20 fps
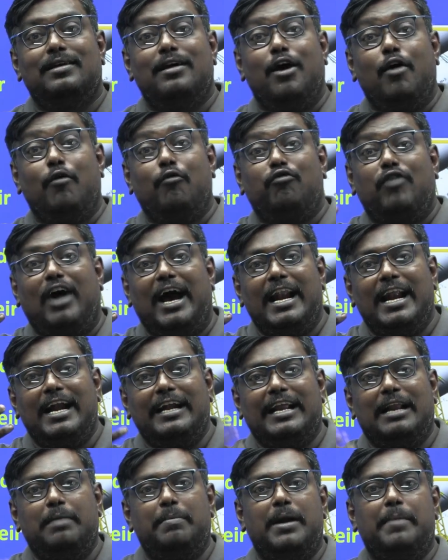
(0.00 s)
finite
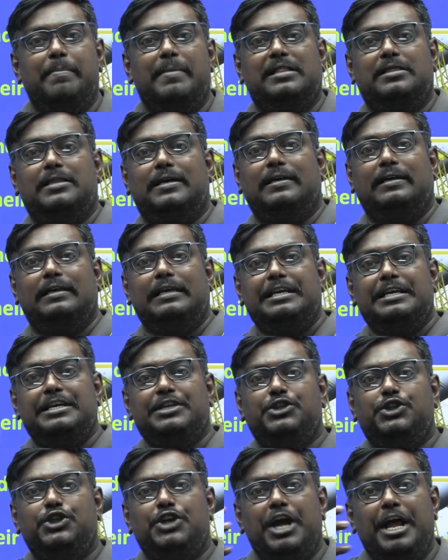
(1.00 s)
element method,
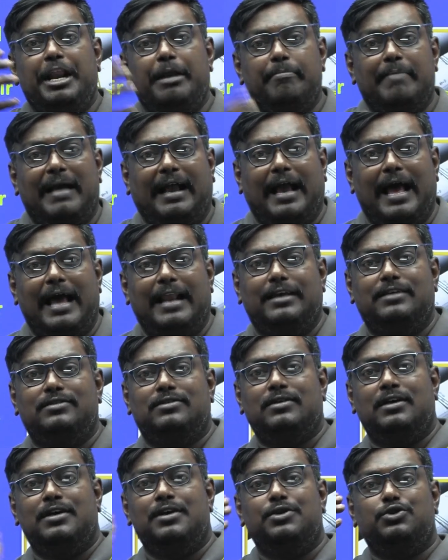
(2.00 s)
engineering mechanics,
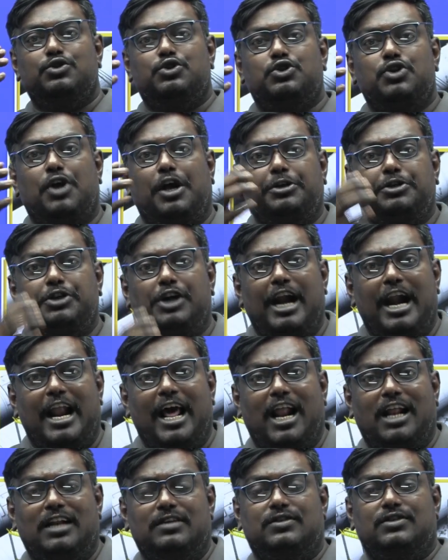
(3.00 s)
structural
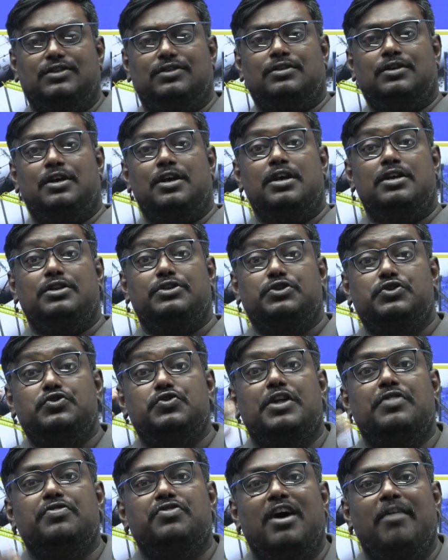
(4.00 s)
analysis,
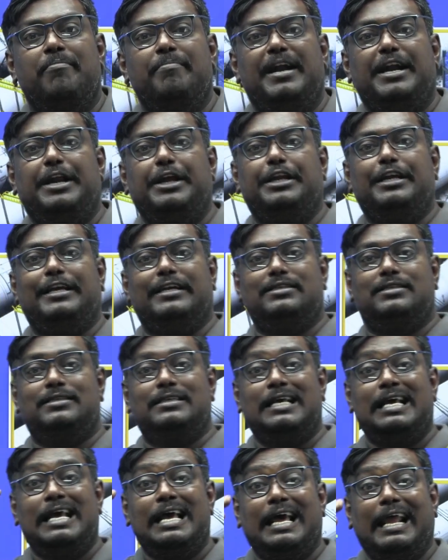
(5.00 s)
strength of materials,
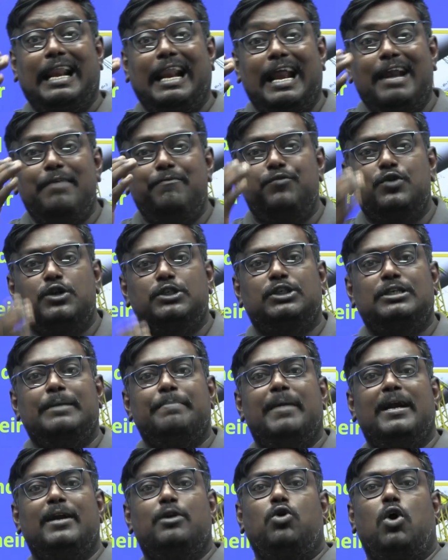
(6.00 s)
reinforced
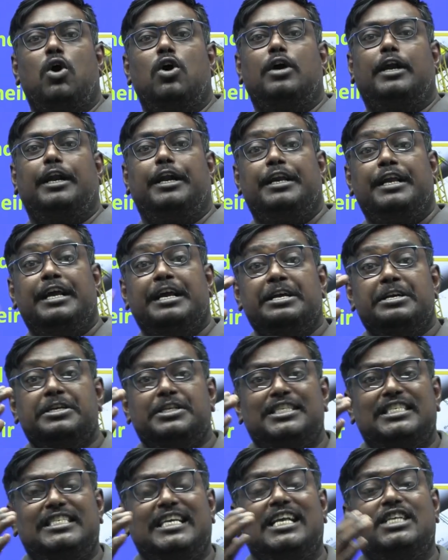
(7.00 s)
cement concrete,
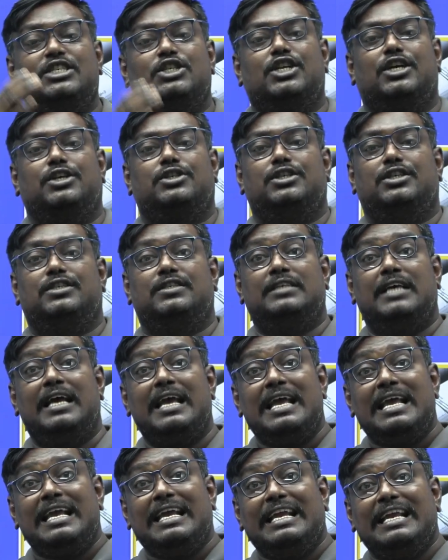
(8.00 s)
steel structures.
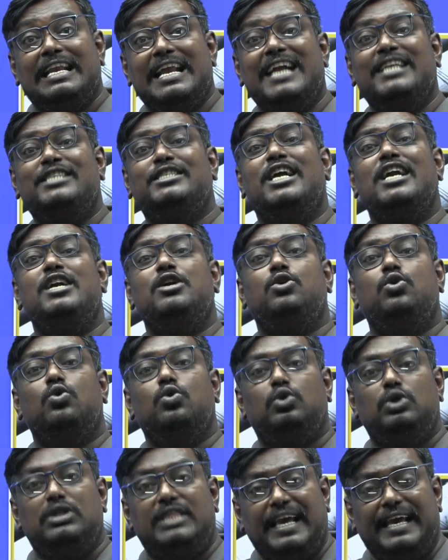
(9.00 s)
In addition to
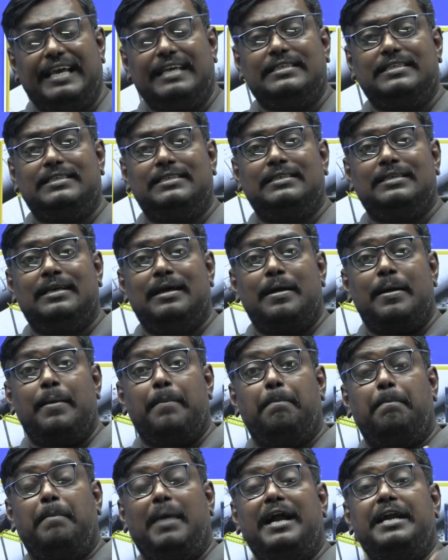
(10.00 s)
this,
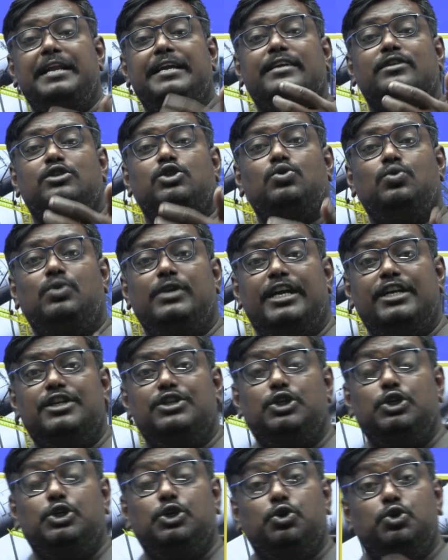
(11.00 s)
my dear students,
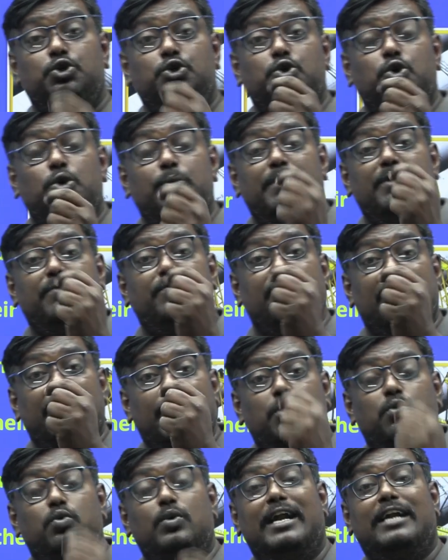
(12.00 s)
you should be very
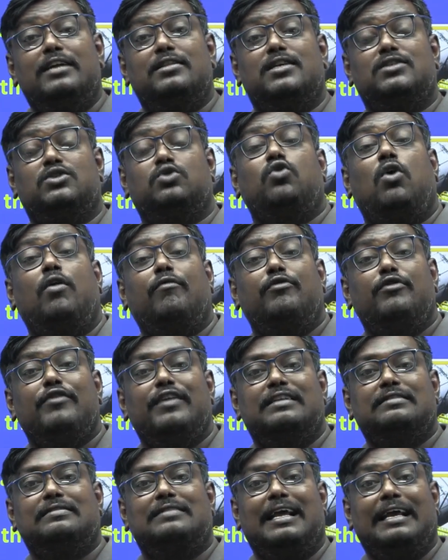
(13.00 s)
good at the
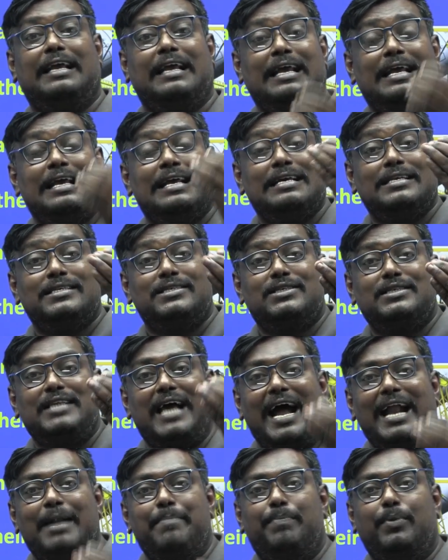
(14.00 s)
softwares like
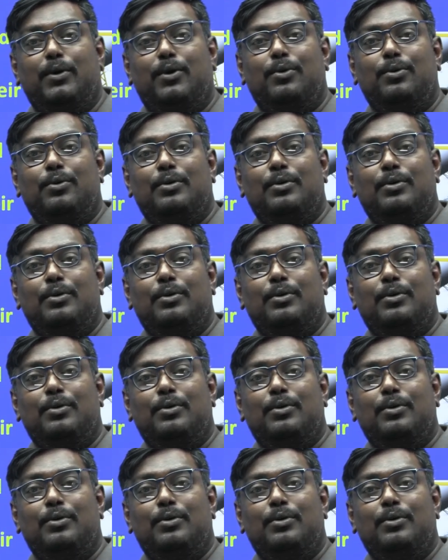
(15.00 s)
STAD Pro,